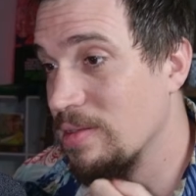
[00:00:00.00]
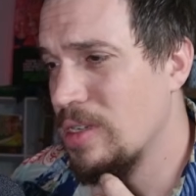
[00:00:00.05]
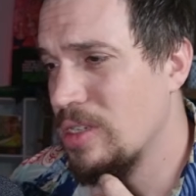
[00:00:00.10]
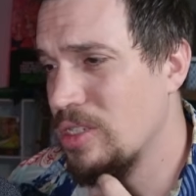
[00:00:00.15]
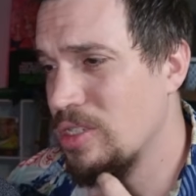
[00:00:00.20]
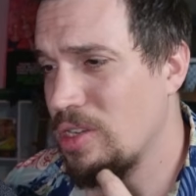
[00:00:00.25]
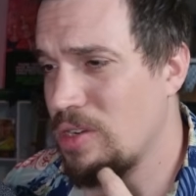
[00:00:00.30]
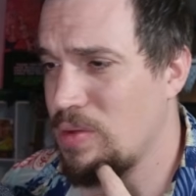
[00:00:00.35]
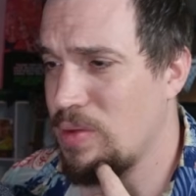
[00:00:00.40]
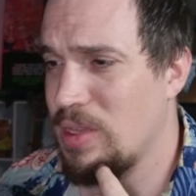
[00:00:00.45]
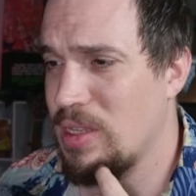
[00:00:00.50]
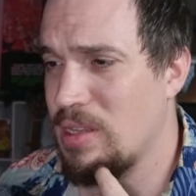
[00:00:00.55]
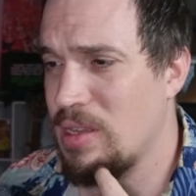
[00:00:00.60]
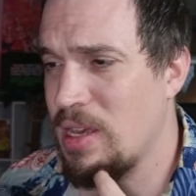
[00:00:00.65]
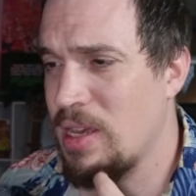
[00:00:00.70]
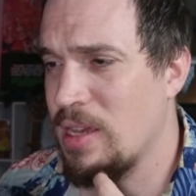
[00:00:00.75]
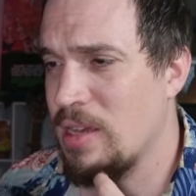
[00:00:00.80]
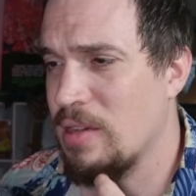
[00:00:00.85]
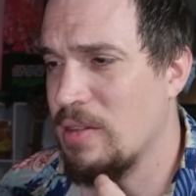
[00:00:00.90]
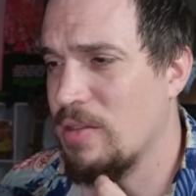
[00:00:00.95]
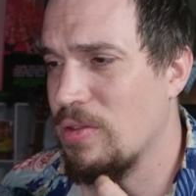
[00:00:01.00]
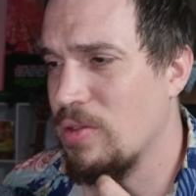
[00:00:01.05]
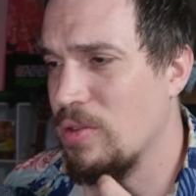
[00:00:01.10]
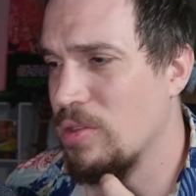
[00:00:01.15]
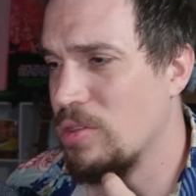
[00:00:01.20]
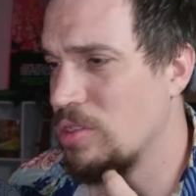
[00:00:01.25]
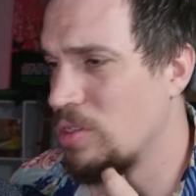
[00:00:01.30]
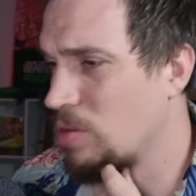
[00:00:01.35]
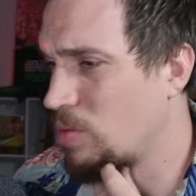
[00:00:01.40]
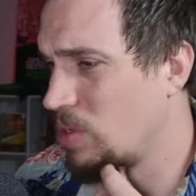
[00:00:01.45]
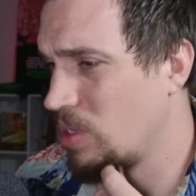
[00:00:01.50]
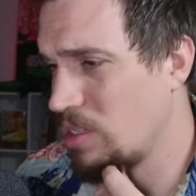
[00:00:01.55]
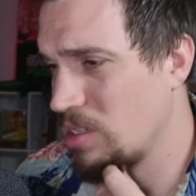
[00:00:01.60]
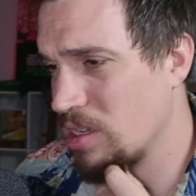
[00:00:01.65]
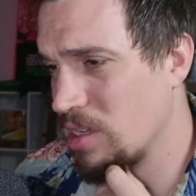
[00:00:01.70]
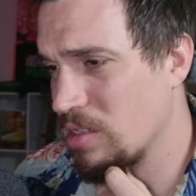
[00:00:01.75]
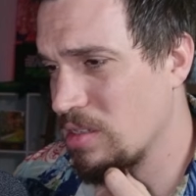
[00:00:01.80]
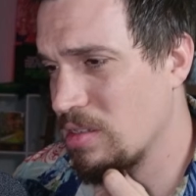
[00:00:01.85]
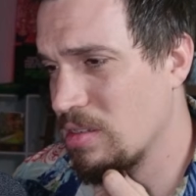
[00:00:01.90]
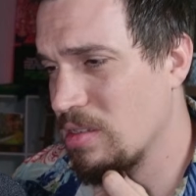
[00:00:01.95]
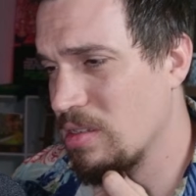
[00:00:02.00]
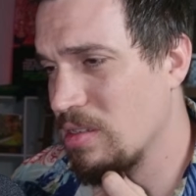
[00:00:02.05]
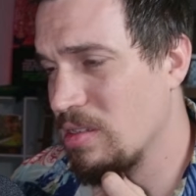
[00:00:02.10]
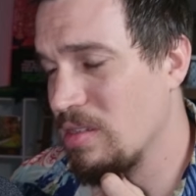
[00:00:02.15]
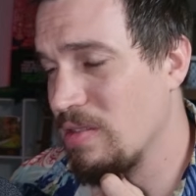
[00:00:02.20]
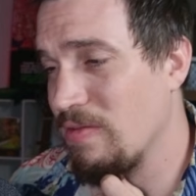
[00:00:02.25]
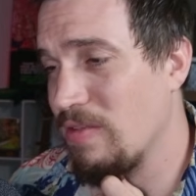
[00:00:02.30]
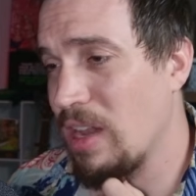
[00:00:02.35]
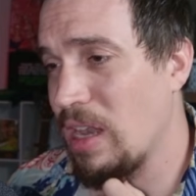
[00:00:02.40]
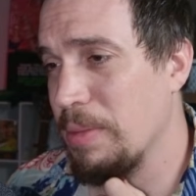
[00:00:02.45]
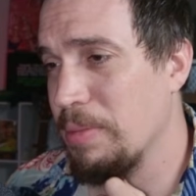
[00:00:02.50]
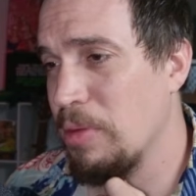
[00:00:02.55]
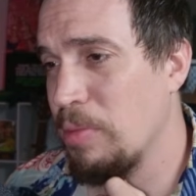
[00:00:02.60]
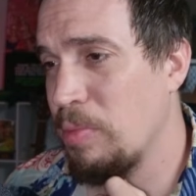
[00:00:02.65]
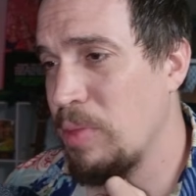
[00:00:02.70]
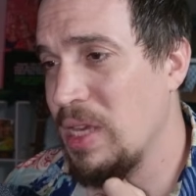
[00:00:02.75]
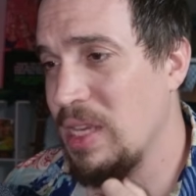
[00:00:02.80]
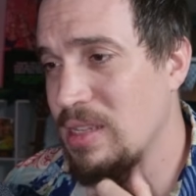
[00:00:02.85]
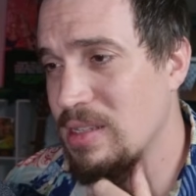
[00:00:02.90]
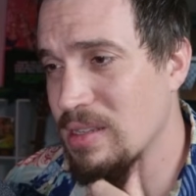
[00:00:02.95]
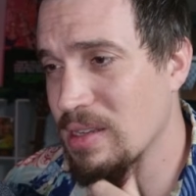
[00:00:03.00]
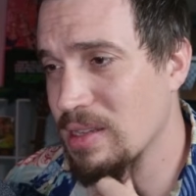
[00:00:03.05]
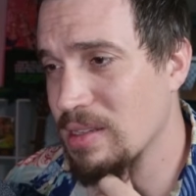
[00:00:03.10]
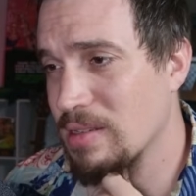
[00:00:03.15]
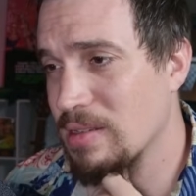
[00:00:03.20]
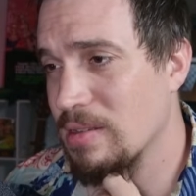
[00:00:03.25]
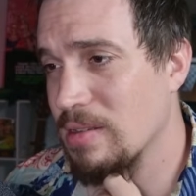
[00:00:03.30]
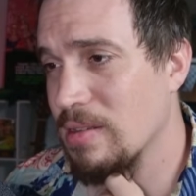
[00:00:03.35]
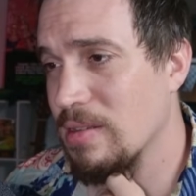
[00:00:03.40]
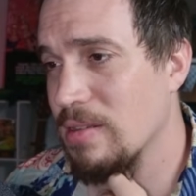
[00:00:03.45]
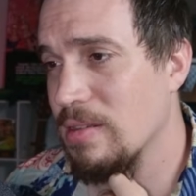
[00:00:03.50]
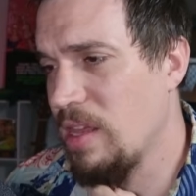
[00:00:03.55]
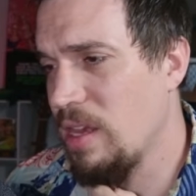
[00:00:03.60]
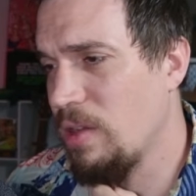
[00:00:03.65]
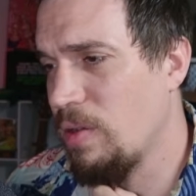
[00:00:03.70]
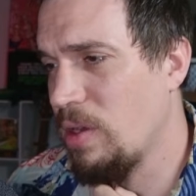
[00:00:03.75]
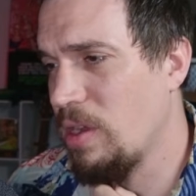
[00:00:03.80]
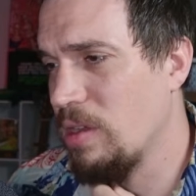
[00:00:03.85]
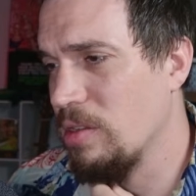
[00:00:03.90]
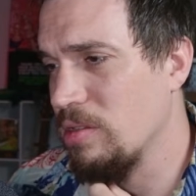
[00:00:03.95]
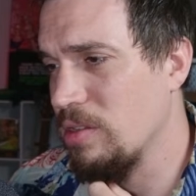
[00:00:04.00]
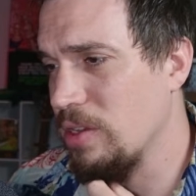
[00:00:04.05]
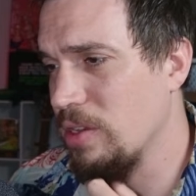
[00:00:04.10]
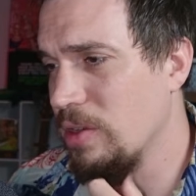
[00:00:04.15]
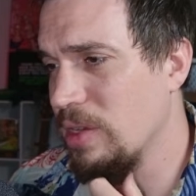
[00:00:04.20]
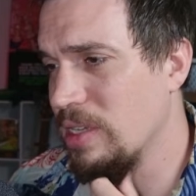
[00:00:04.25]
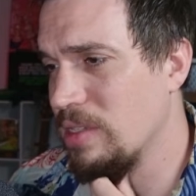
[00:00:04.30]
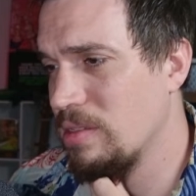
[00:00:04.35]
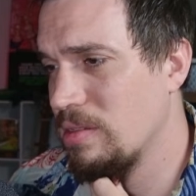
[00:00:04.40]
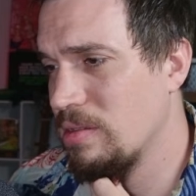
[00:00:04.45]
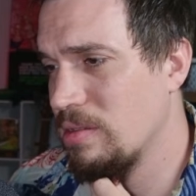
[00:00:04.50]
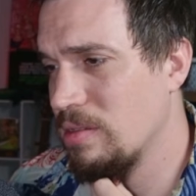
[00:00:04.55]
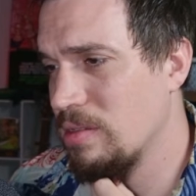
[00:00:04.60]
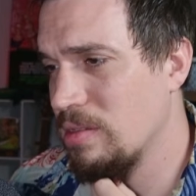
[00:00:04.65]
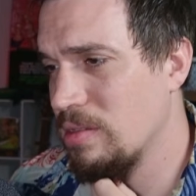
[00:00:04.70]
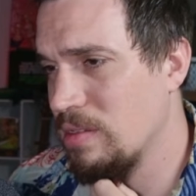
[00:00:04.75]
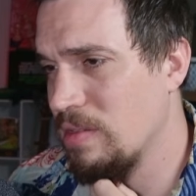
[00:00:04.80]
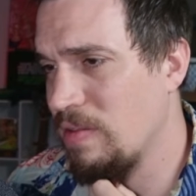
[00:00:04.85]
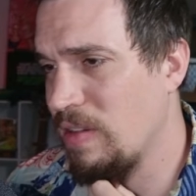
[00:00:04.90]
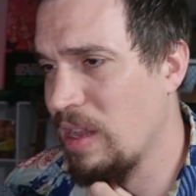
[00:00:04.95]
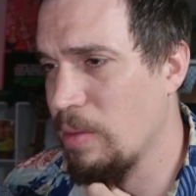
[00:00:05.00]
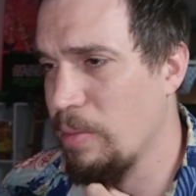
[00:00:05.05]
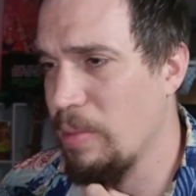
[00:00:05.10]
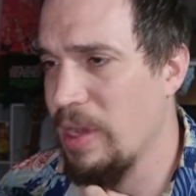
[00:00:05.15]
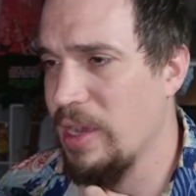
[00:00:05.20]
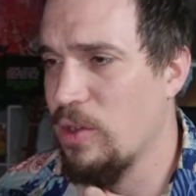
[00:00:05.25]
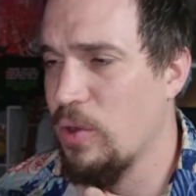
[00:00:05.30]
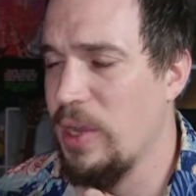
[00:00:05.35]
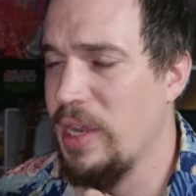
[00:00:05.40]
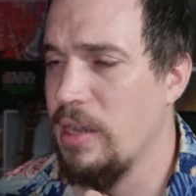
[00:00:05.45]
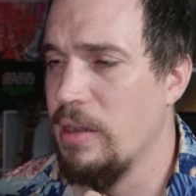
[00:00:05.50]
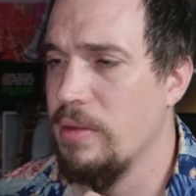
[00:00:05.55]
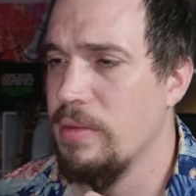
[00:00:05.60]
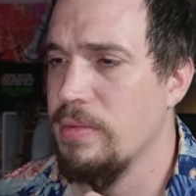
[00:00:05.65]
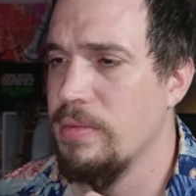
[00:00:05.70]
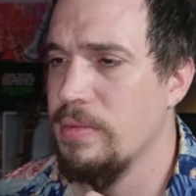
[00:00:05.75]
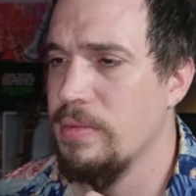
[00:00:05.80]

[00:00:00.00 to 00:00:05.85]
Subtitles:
Should we take or should we just develop pieces? I think what I'll do is develop my queen.